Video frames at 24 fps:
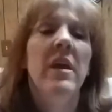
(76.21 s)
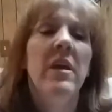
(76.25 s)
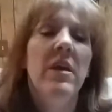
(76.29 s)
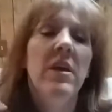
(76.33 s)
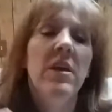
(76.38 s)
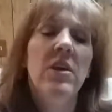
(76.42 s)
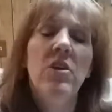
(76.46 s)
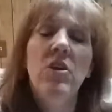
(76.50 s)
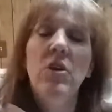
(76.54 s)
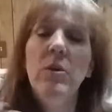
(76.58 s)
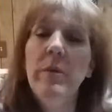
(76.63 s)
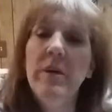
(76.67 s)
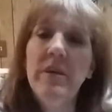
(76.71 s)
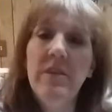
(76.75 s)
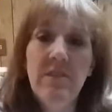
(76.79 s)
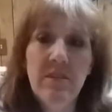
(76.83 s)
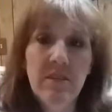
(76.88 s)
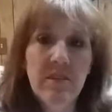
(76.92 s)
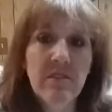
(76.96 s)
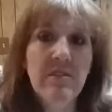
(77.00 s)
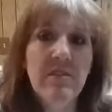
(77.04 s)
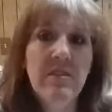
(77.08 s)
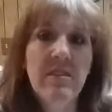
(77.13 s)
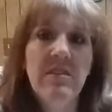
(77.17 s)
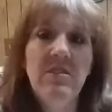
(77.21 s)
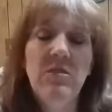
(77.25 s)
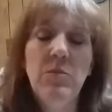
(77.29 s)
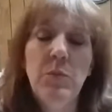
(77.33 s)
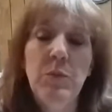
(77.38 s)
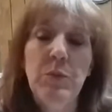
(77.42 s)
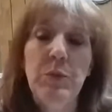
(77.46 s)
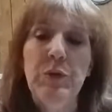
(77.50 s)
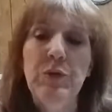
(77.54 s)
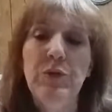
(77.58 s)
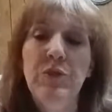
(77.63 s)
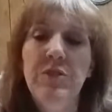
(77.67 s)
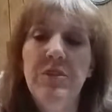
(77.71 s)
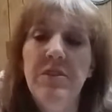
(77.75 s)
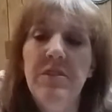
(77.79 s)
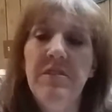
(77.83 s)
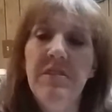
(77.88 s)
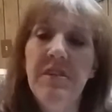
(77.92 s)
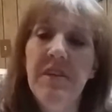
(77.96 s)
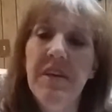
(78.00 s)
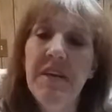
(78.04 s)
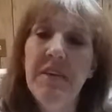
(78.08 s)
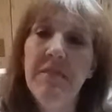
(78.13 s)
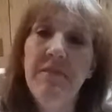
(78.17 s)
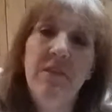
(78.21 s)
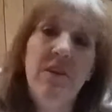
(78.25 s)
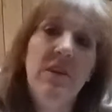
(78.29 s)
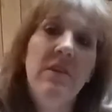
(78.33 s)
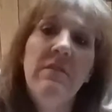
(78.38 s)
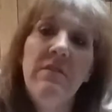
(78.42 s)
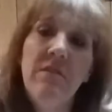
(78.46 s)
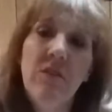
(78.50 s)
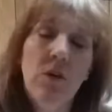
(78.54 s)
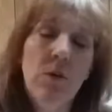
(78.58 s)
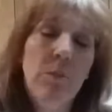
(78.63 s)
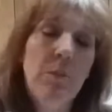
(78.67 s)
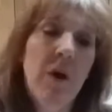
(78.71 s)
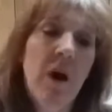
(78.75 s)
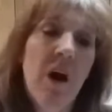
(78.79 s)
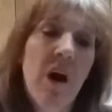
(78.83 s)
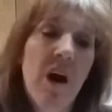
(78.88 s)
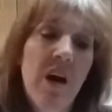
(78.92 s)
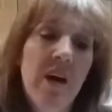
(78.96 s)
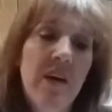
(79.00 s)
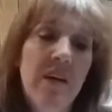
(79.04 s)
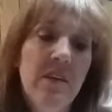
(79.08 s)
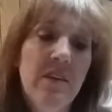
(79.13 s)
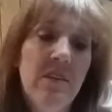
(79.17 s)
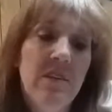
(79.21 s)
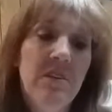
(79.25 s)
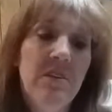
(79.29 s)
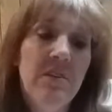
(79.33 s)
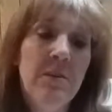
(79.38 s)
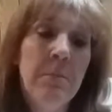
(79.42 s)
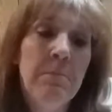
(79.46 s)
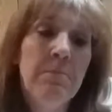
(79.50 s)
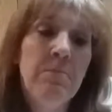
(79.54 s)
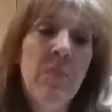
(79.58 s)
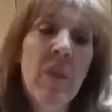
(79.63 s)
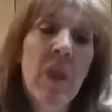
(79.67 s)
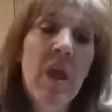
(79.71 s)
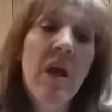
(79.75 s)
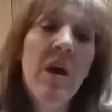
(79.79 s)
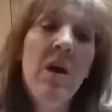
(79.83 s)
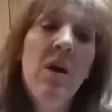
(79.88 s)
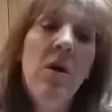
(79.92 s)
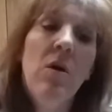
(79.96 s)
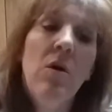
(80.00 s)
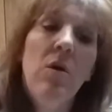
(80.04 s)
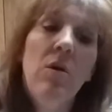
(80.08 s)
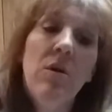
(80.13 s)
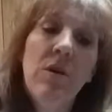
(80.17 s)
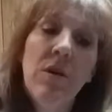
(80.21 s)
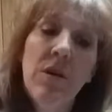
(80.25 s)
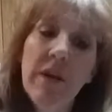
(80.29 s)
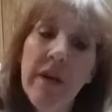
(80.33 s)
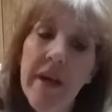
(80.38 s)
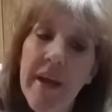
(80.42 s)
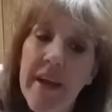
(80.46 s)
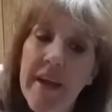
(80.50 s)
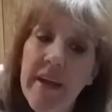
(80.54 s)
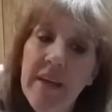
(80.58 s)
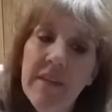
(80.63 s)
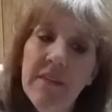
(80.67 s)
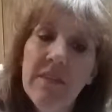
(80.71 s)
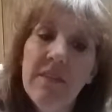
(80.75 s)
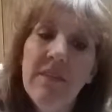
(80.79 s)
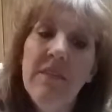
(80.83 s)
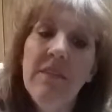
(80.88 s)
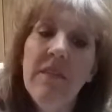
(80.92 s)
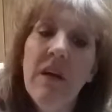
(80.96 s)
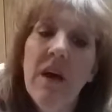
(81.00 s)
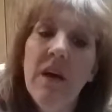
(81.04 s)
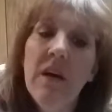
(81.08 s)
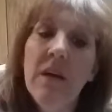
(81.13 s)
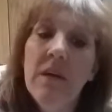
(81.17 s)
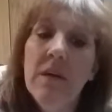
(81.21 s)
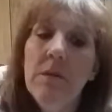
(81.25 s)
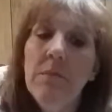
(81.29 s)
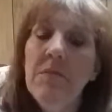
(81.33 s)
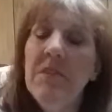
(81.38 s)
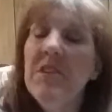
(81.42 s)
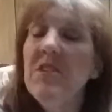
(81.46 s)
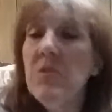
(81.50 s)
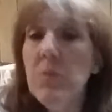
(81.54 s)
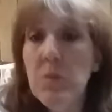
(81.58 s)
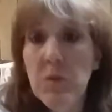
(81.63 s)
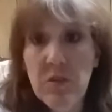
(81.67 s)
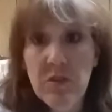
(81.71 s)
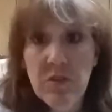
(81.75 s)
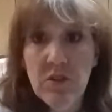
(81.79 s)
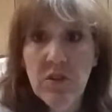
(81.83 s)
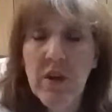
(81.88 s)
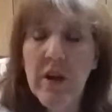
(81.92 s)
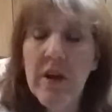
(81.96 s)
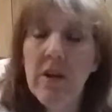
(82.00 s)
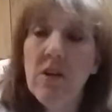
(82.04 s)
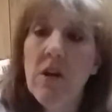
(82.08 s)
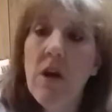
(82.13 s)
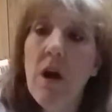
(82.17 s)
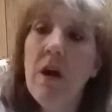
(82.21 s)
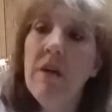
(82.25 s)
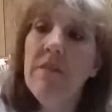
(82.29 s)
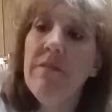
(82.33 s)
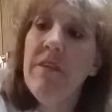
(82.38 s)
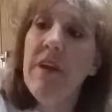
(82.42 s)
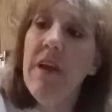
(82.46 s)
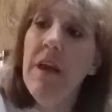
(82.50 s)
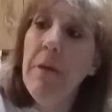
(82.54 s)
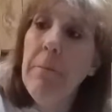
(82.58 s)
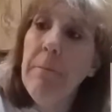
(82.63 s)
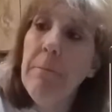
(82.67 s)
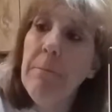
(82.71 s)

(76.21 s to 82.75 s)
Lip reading: You can do about 6 teaspoons of tea for a full pot, or 8 teaspoons of ground coffee.